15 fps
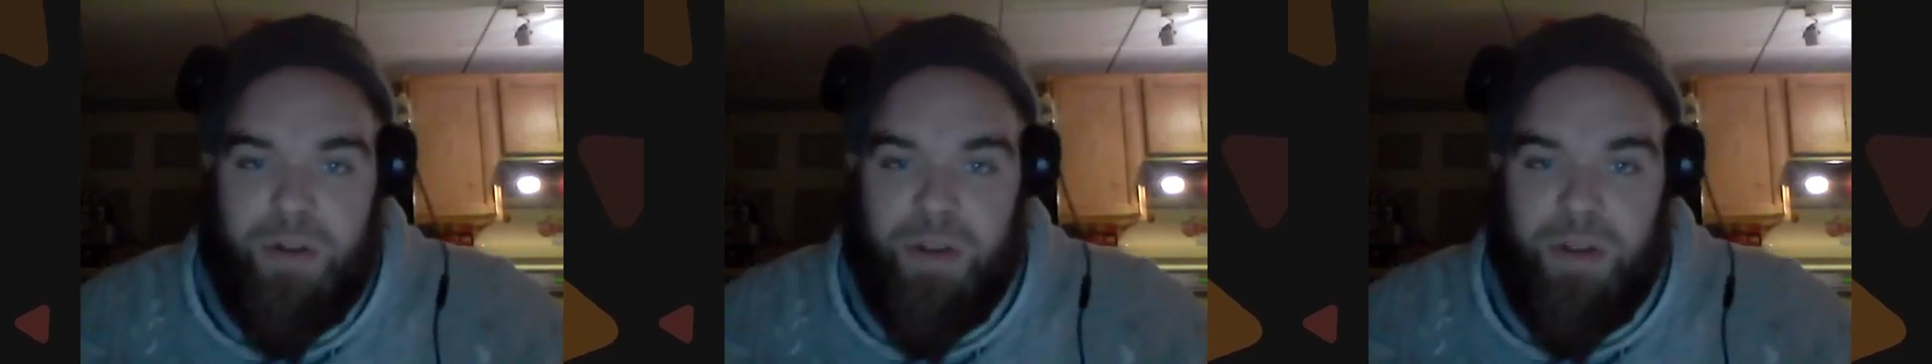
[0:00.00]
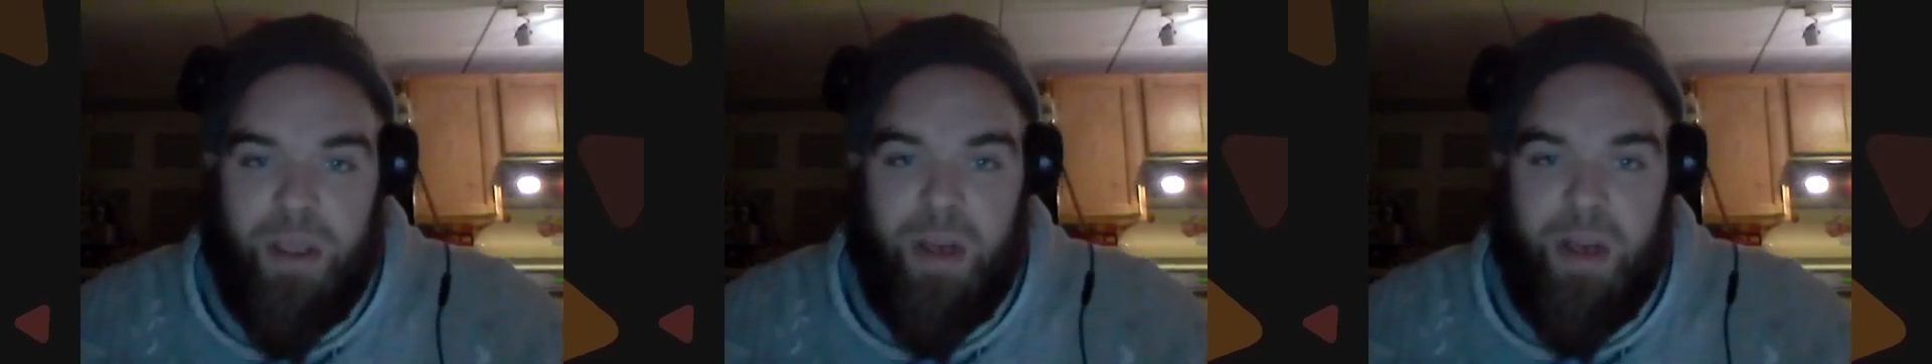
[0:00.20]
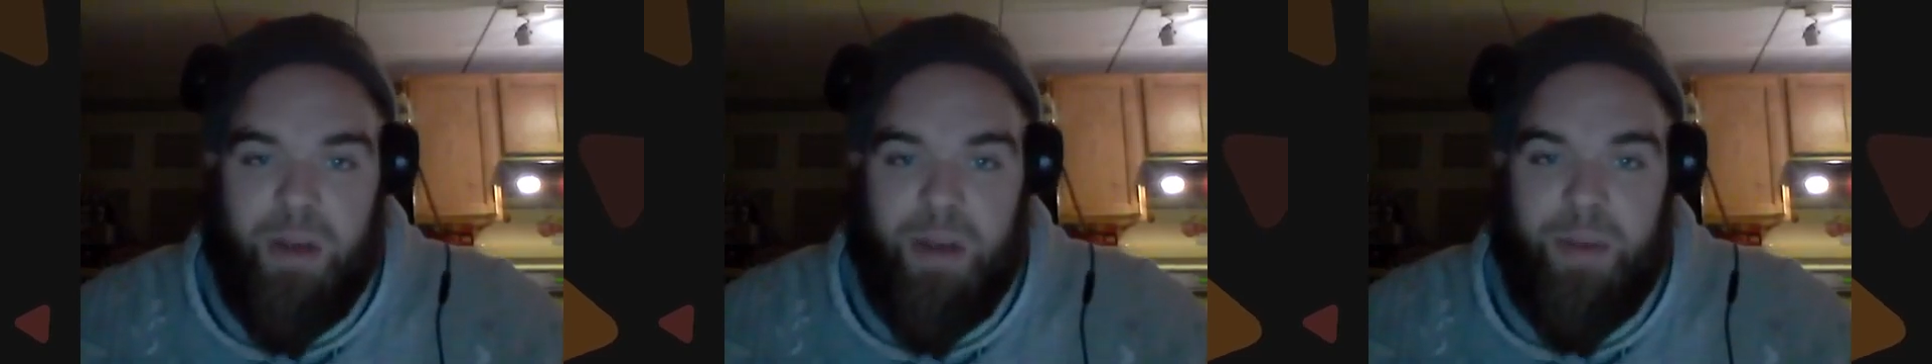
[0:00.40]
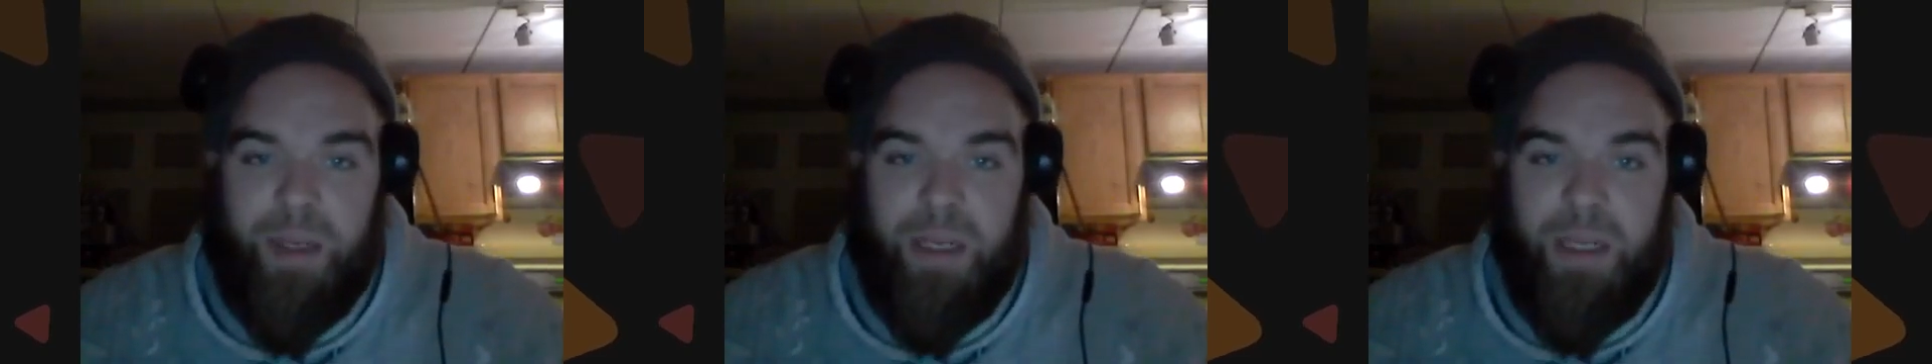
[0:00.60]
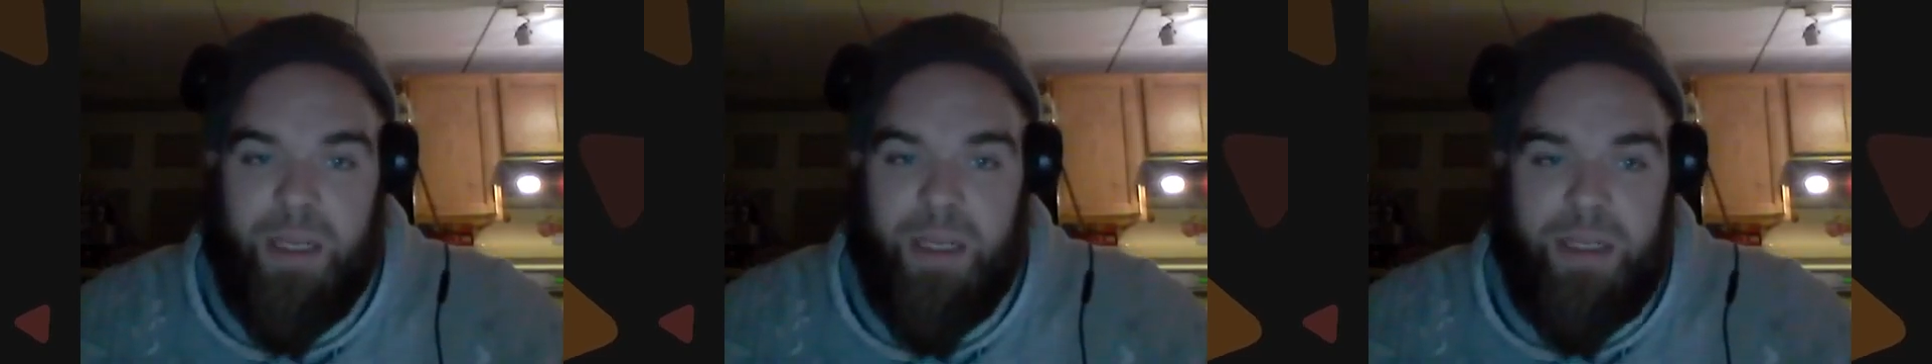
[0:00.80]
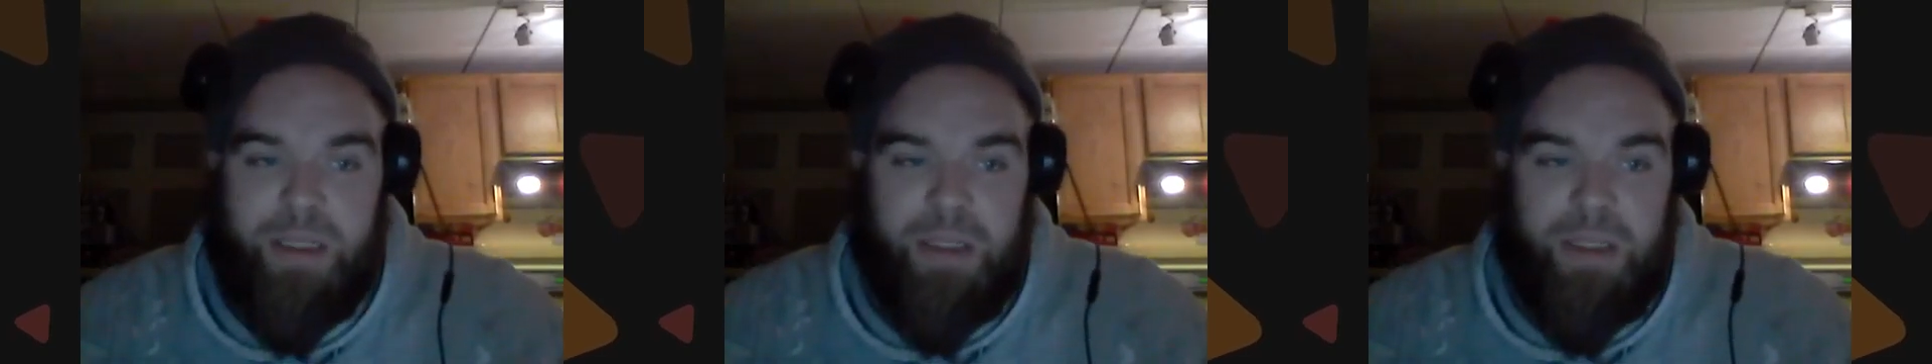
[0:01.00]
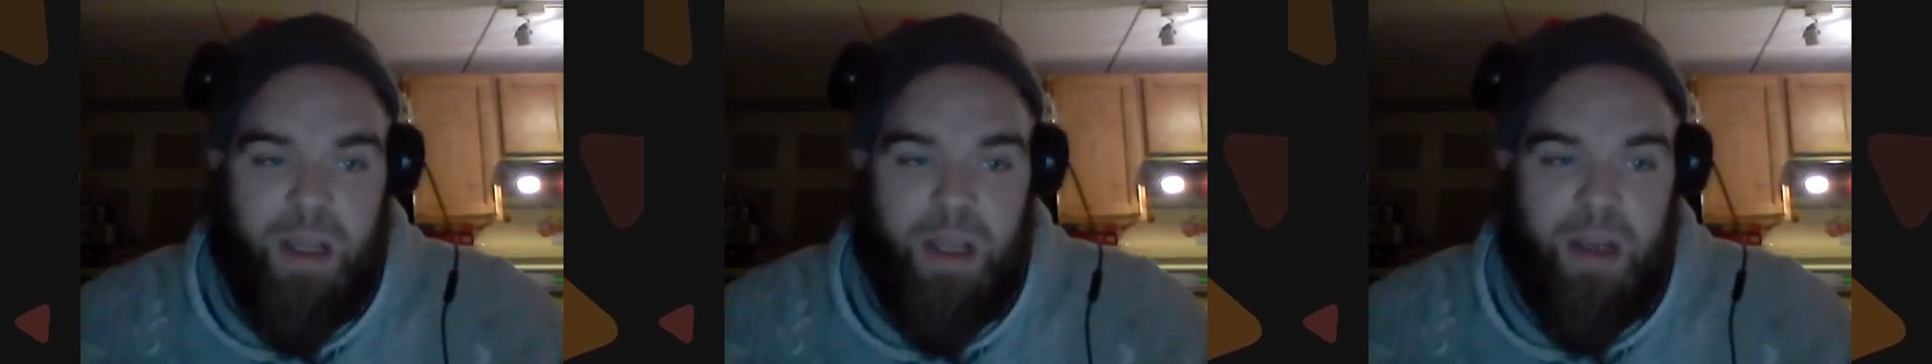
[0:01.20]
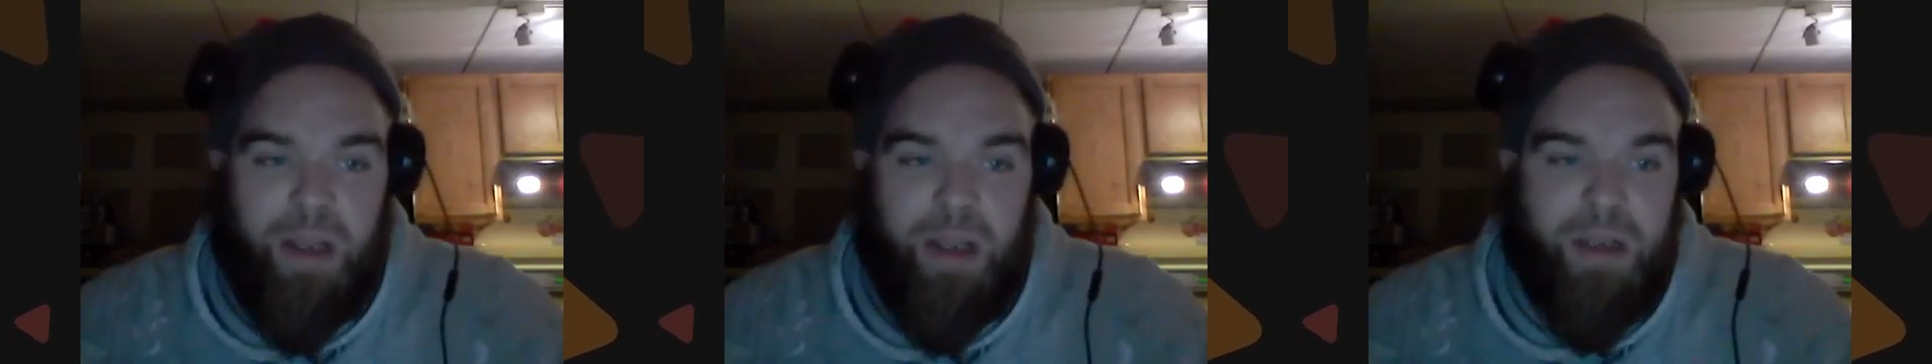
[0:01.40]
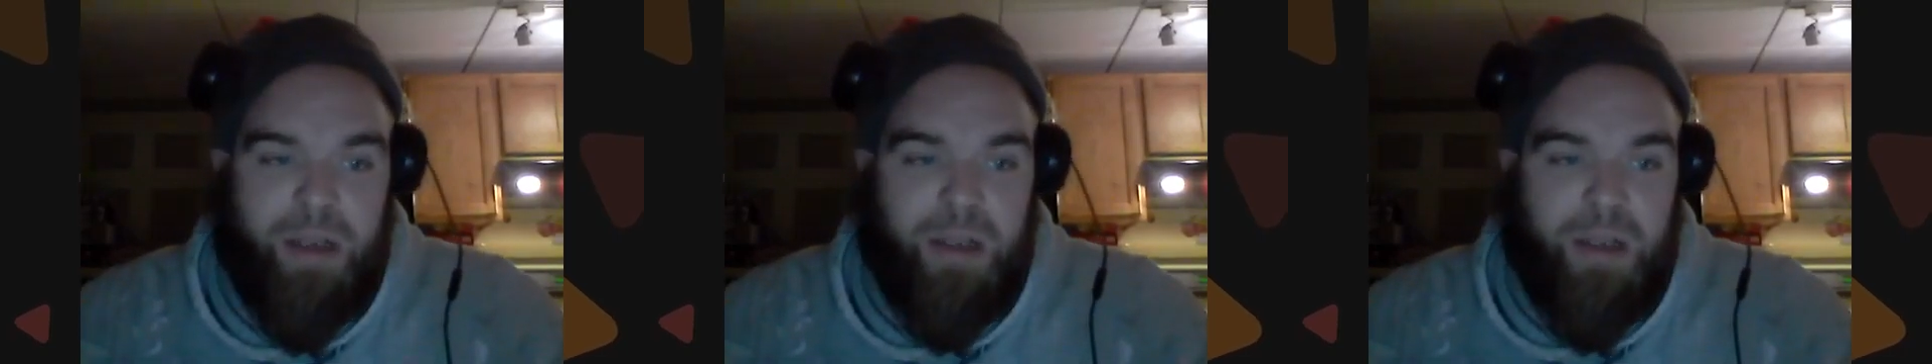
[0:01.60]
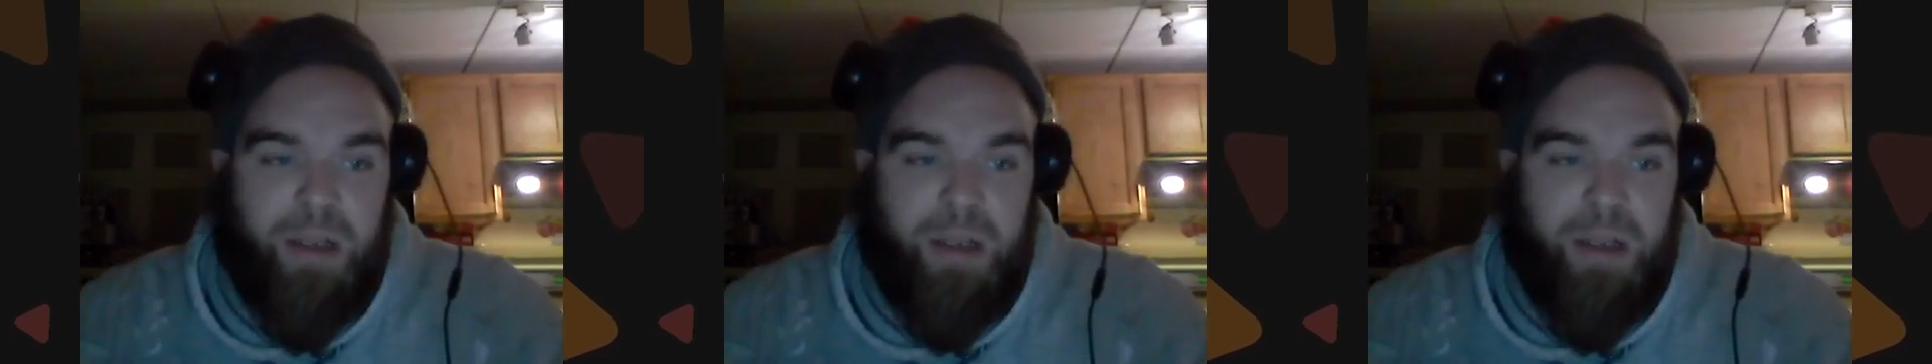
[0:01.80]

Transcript: You know what I mean? It's not